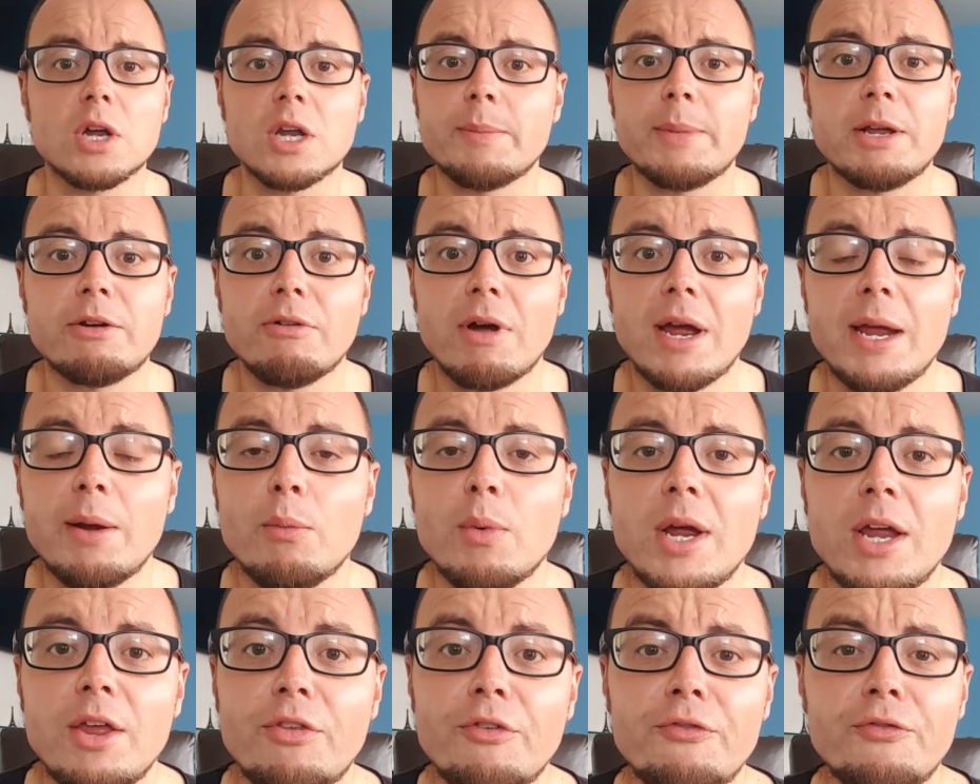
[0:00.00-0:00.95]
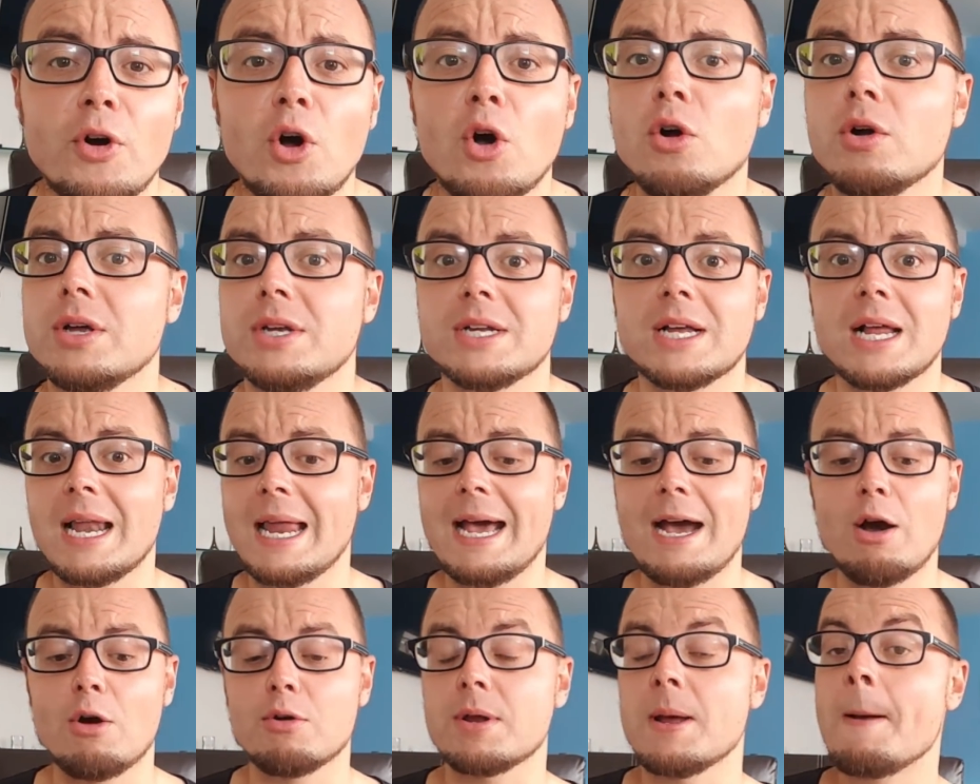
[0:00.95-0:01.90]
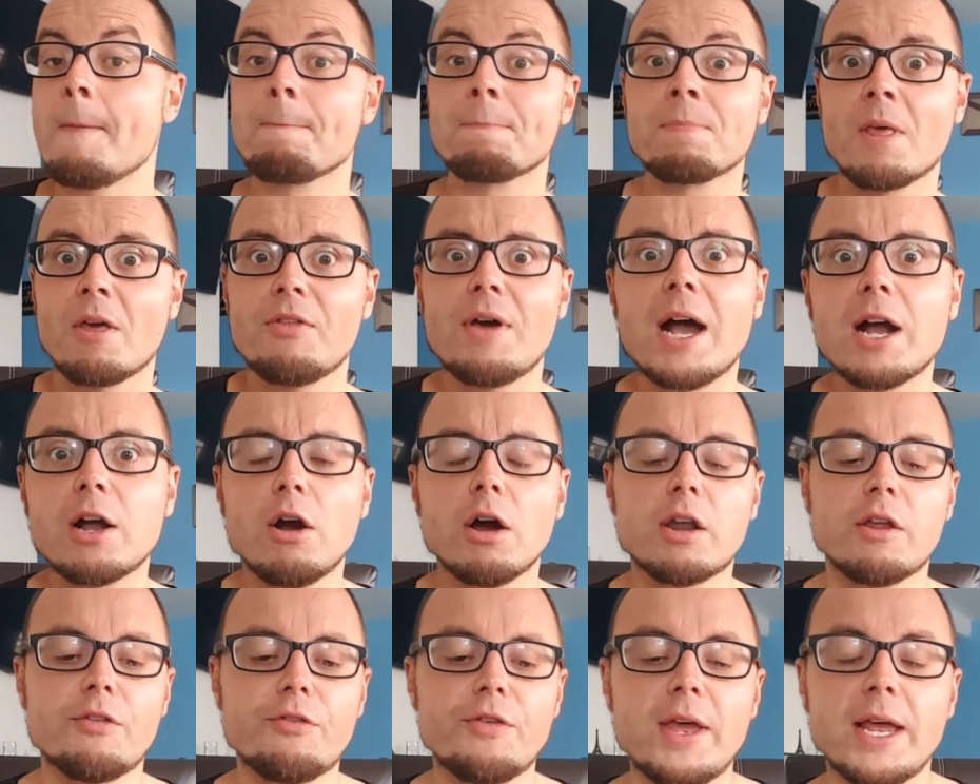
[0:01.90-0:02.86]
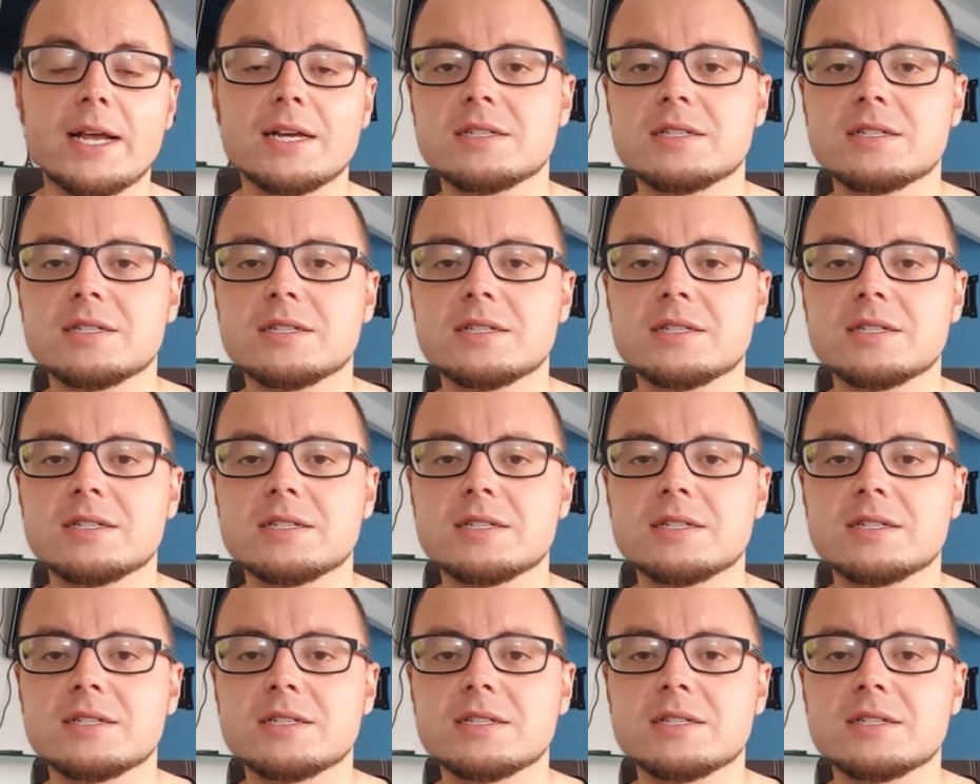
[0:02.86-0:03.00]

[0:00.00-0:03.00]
to be great with fog and cloud, that kind of thing.